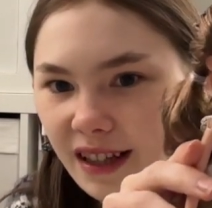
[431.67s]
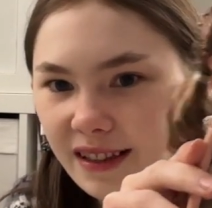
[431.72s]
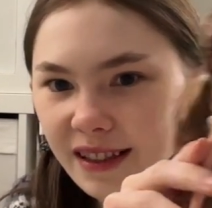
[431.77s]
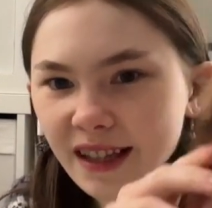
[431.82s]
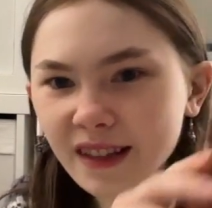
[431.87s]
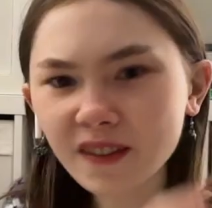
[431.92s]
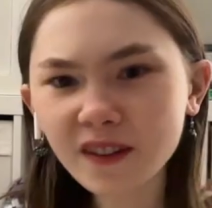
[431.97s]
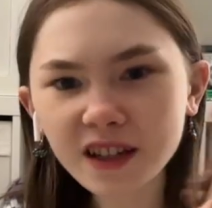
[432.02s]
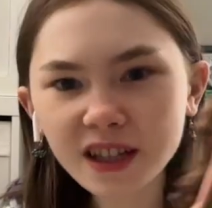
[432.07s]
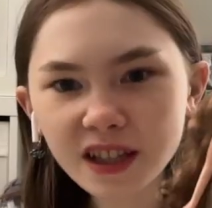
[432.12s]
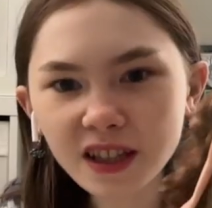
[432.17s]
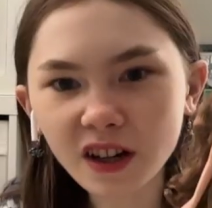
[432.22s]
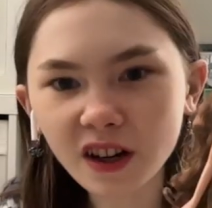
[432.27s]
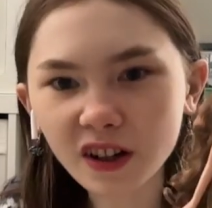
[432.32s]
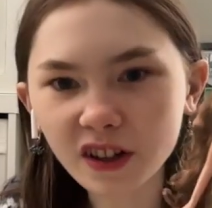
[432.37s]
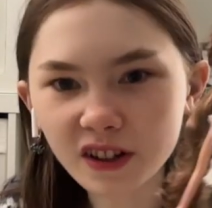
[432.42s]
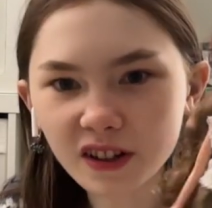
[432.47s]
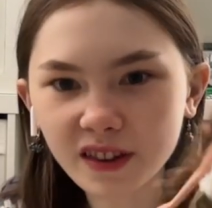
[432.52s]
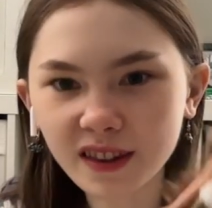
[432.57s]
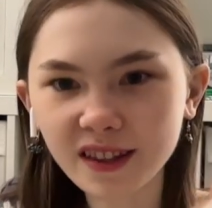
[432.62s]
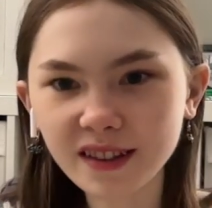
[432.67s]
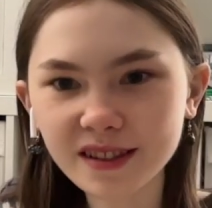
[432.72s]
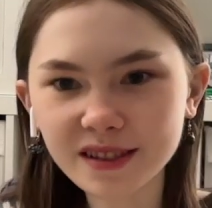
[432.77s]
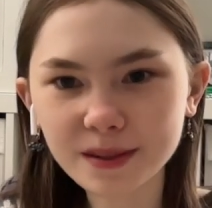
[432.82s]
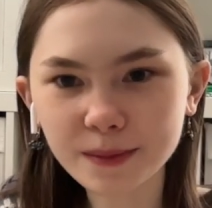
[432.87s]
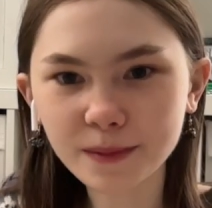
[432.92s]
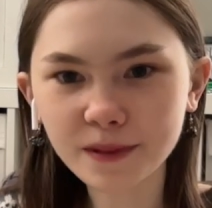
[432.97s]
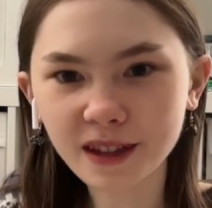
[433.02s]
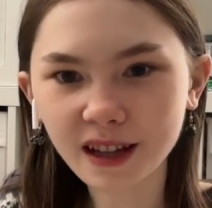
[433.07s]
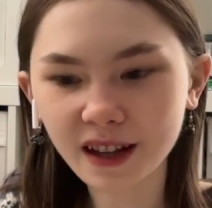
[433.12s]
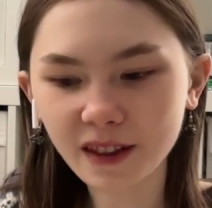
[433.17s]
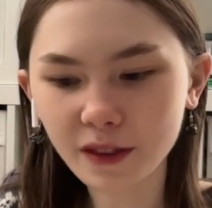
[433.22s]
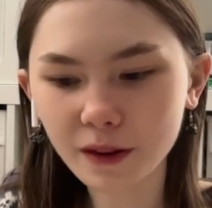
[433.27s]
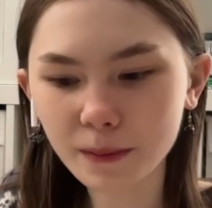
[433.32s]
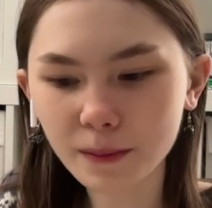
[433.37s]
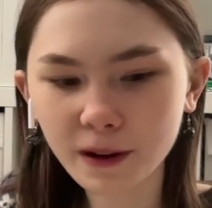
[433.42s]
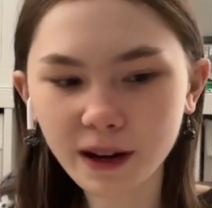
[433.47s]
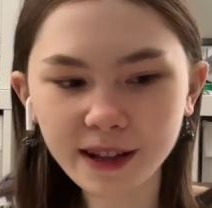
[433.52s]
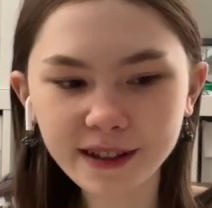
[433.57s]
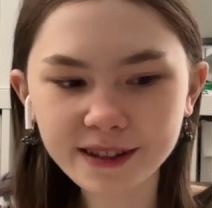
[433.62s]
They look younger than some of the other
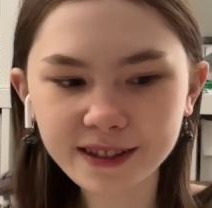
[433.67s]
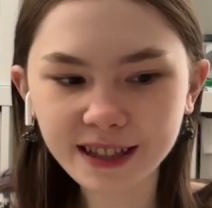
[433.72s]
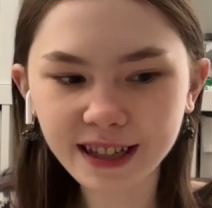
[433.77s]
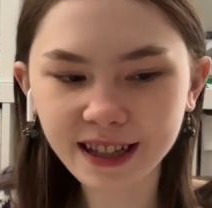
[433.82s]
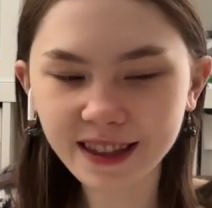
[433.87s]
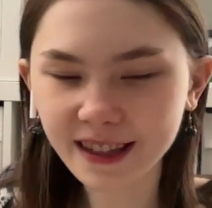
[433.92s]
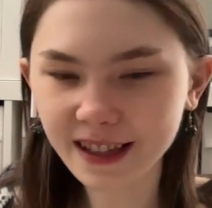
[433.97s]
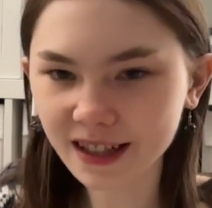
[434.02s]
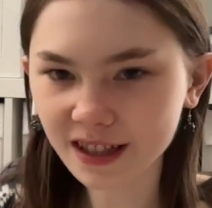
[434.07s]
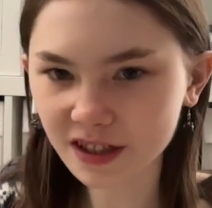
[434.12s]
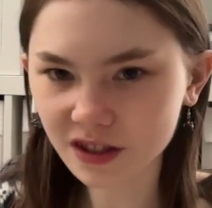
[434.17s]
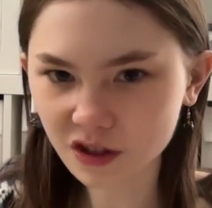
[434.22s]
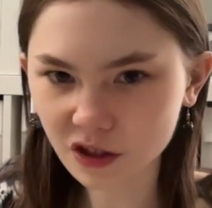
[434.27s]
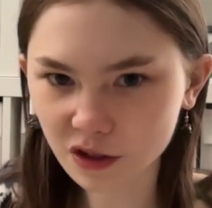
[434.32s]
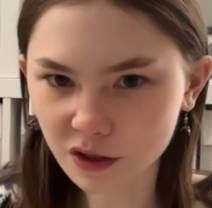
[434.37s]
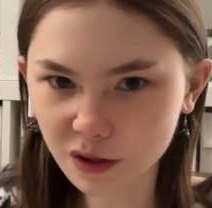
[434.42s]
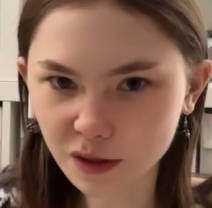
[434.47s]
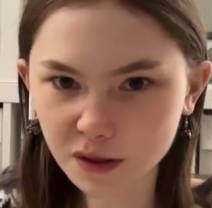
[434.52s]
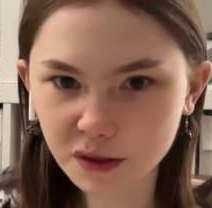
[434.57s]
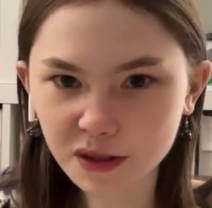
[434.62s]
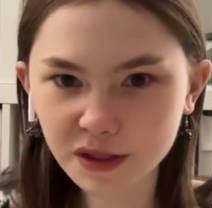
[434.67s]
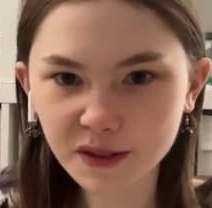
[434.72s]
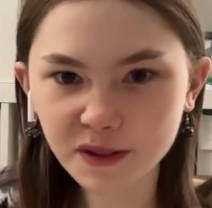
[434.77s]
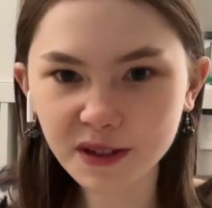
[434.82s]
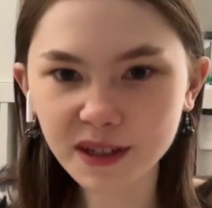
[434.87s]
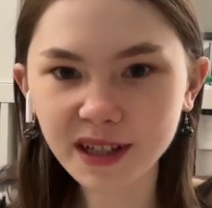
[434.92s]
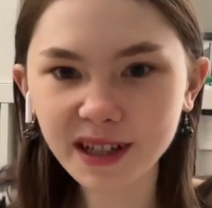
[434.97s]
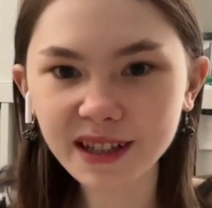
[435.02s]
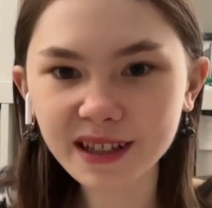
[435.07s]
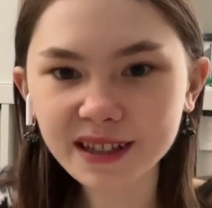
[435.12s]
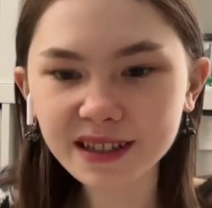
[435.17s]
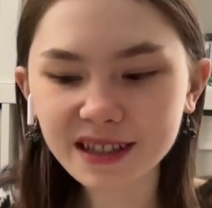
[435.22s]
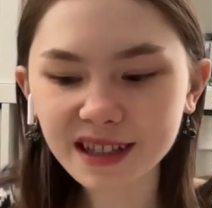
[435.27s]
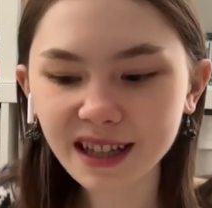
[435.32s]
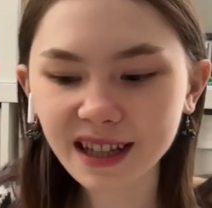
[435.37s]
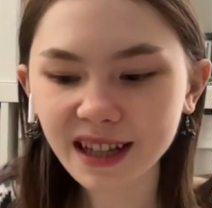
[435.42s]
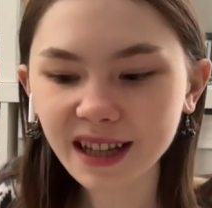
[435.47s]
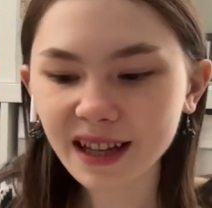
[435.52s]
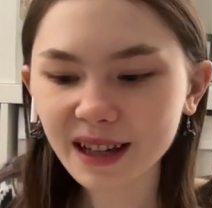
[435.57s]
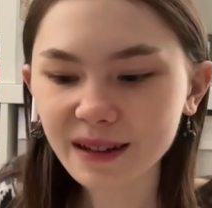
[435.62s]
Bratz, and I think it's just their screenings.
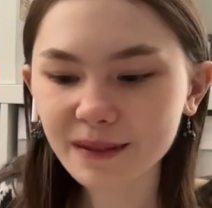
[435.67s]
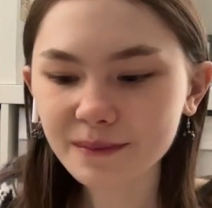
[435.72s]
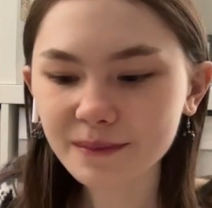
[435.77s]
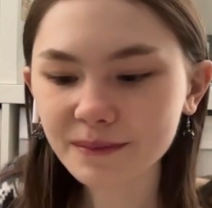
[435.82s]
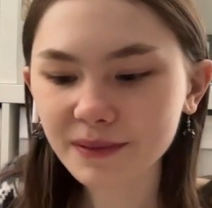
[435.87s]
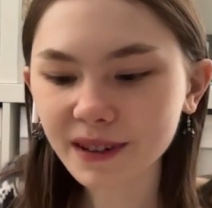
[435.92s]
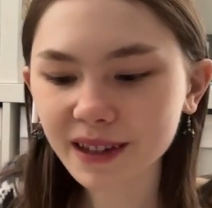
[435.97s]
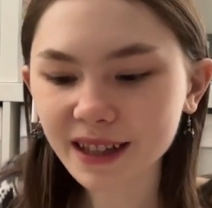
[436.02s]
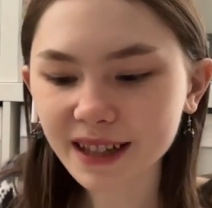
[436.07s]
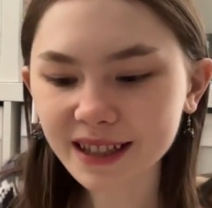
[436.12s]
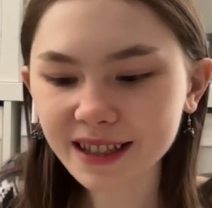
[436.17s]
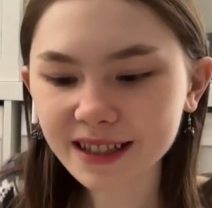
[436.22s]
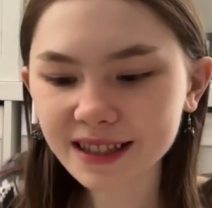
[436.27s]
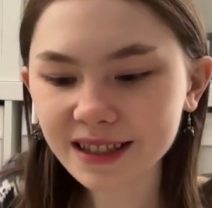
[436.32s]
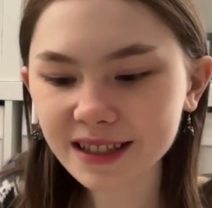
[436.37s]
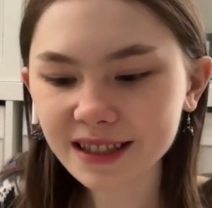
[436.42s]
But